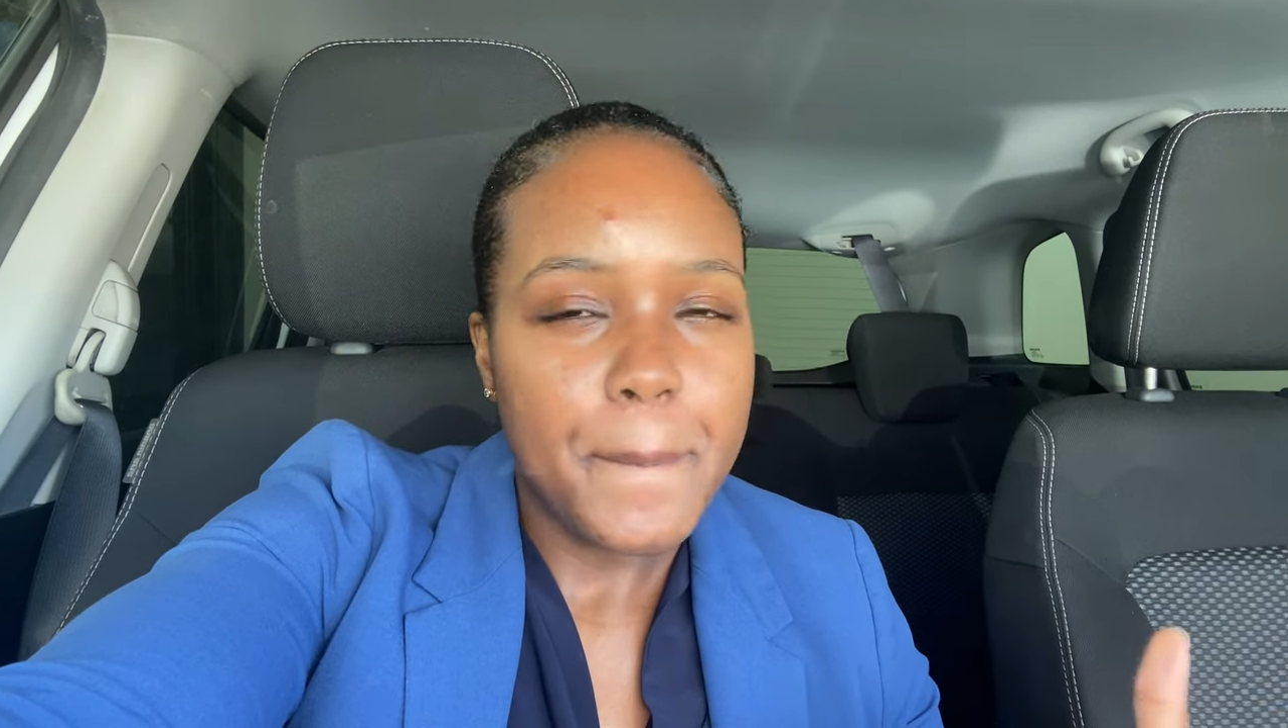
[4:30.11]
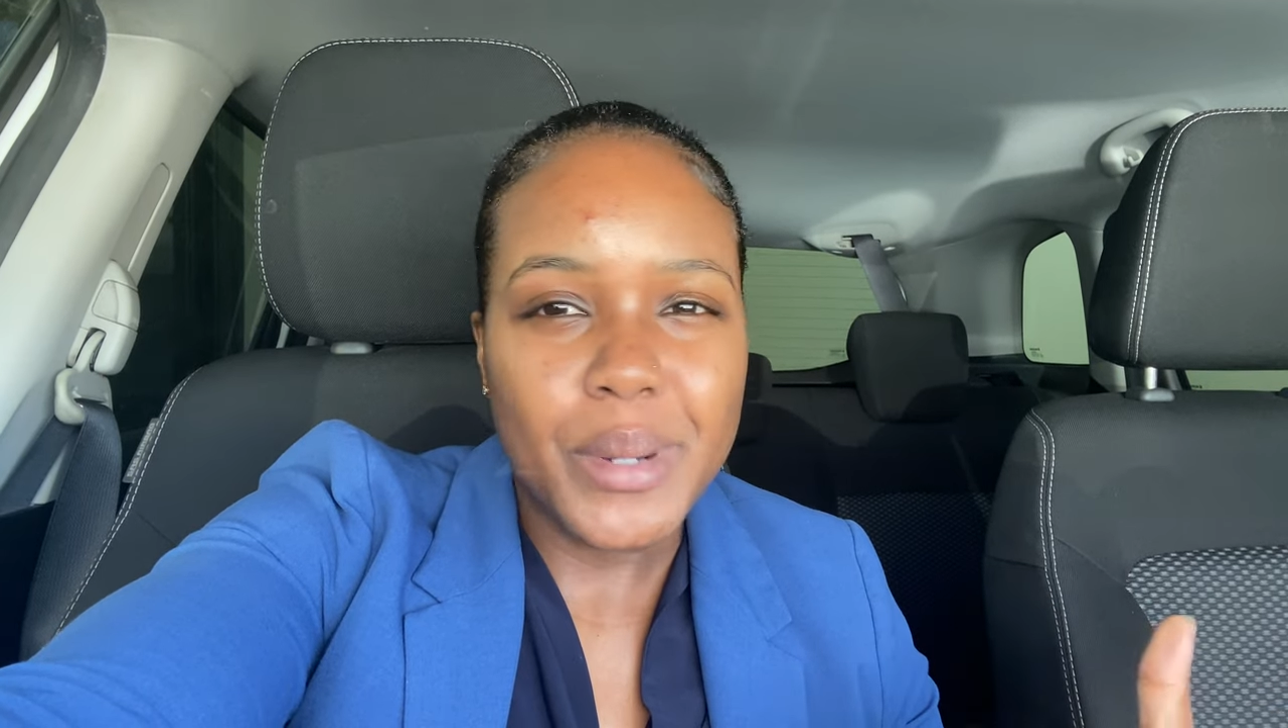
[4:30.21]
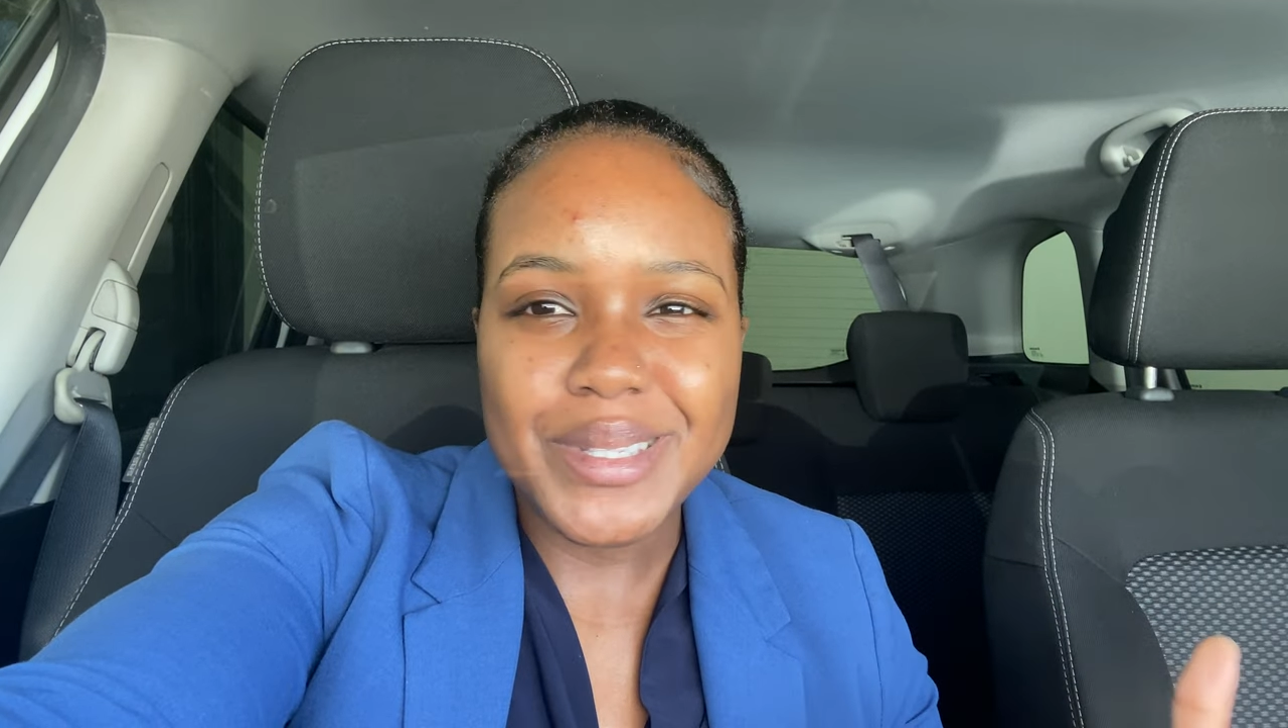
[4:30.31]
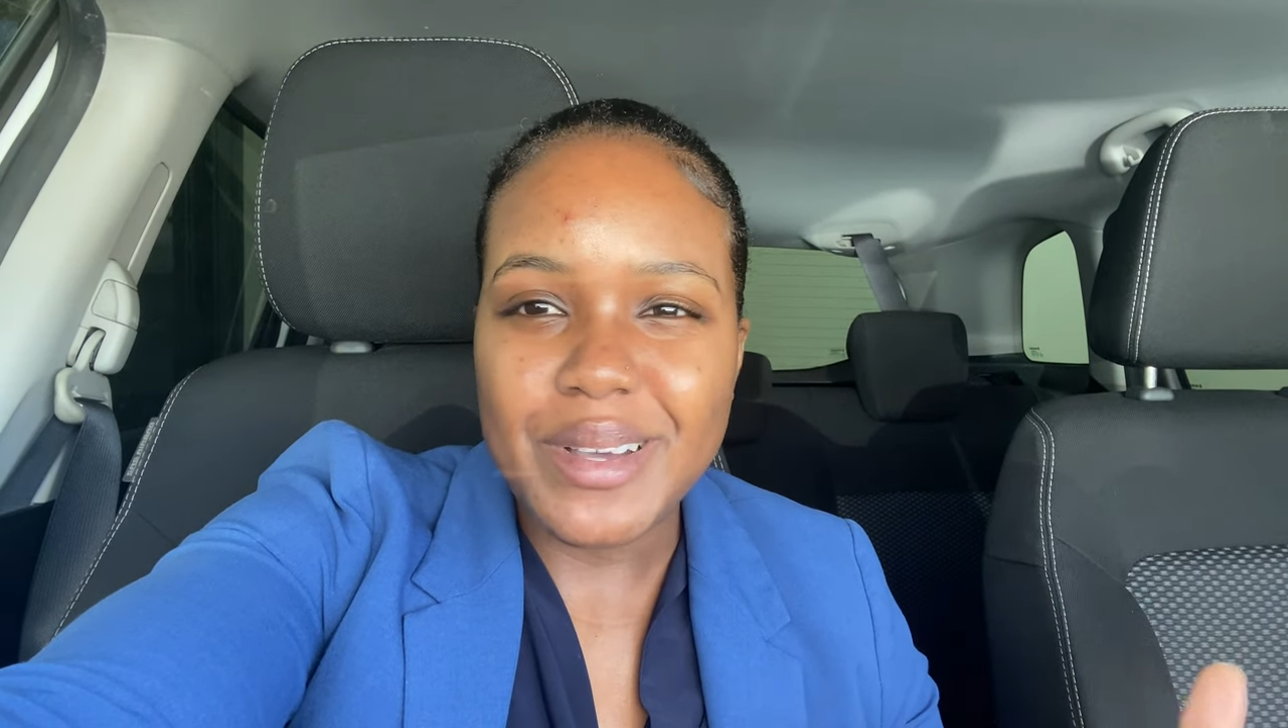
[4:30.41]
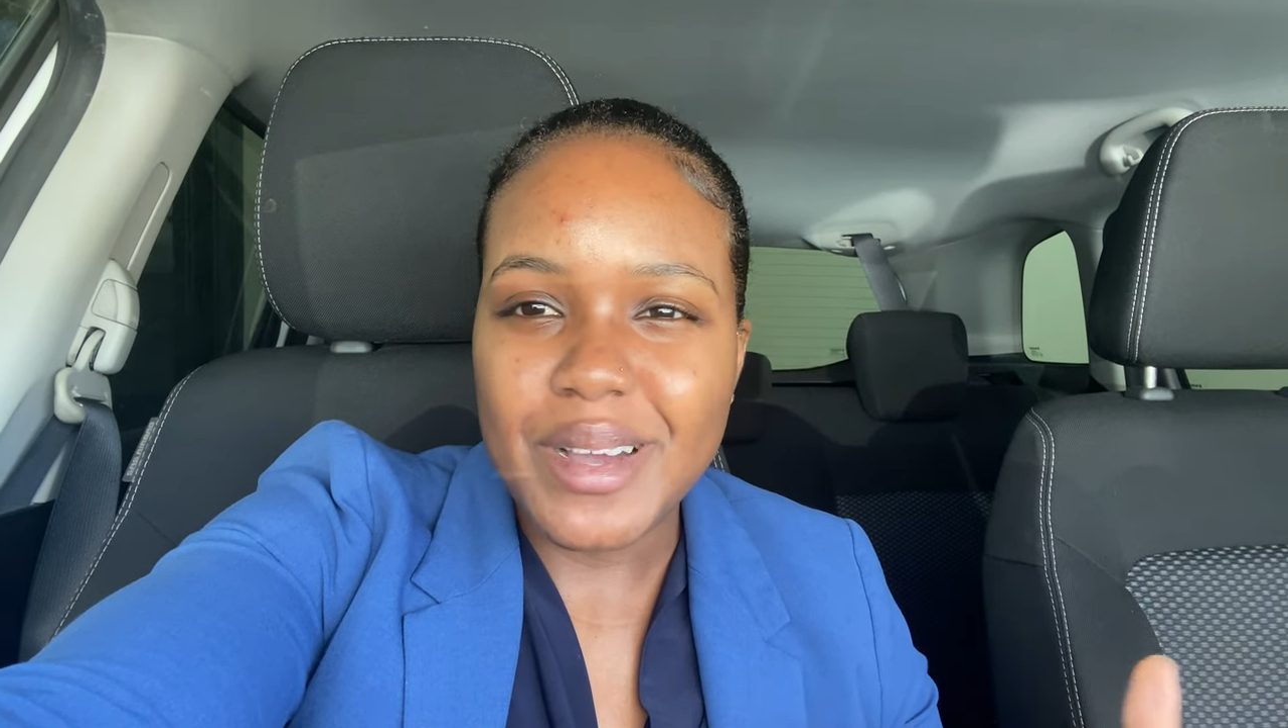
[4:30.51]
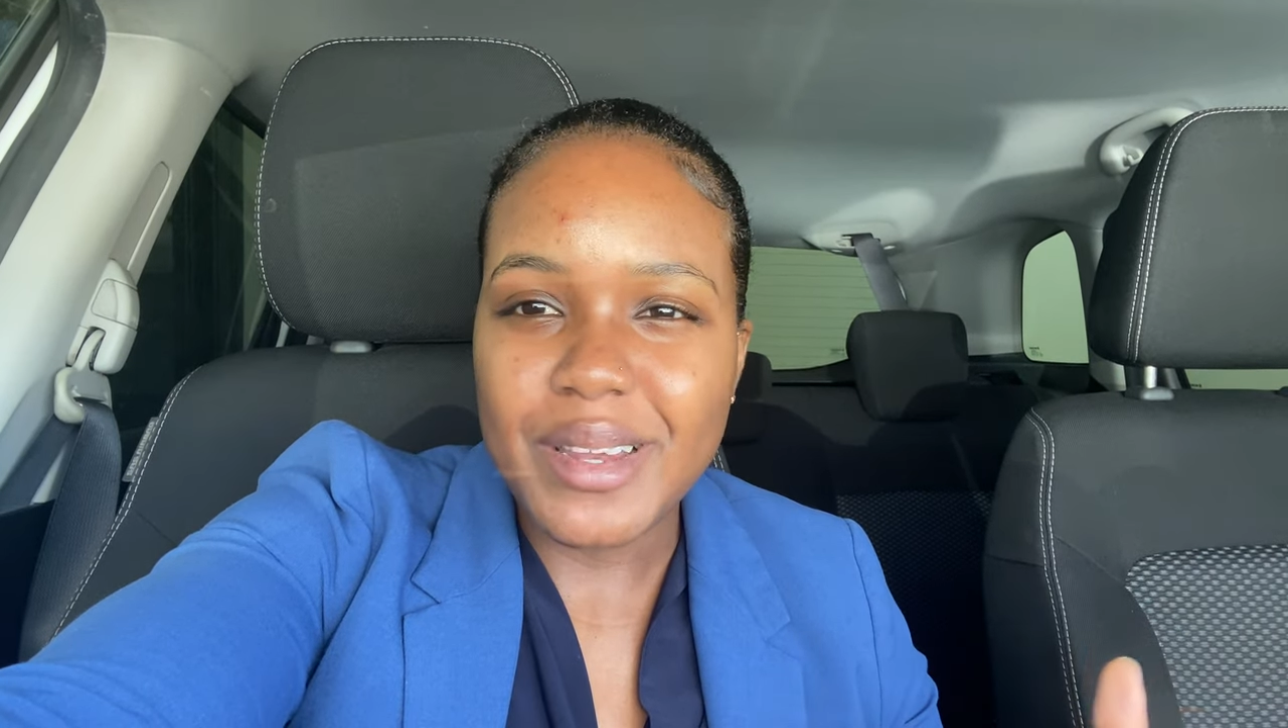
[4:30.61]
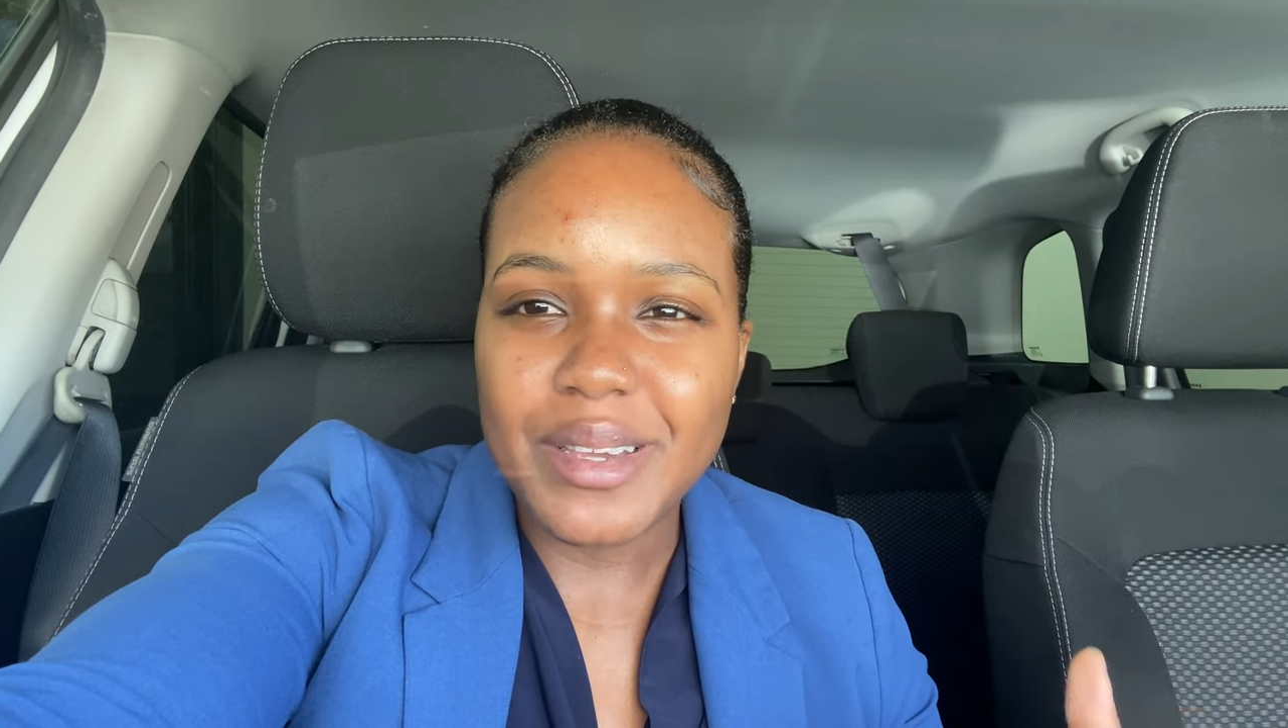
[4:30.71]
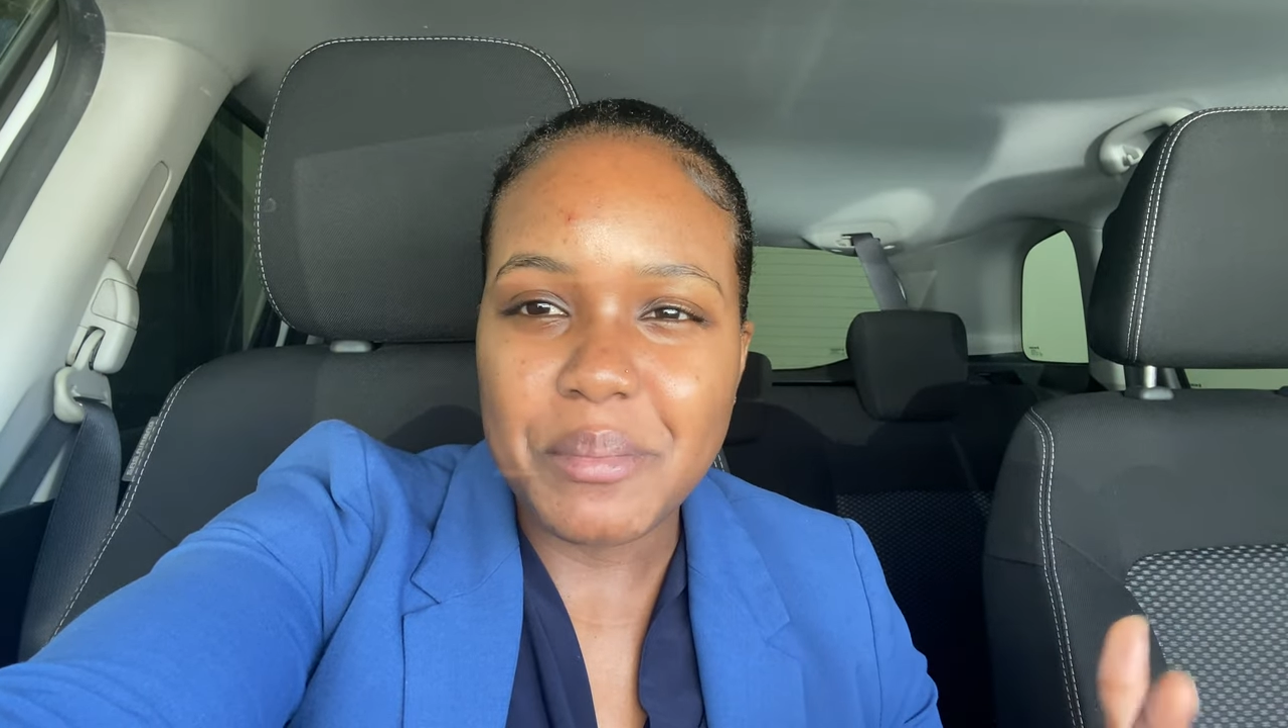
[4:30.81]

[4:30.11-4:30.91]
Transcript: Put on your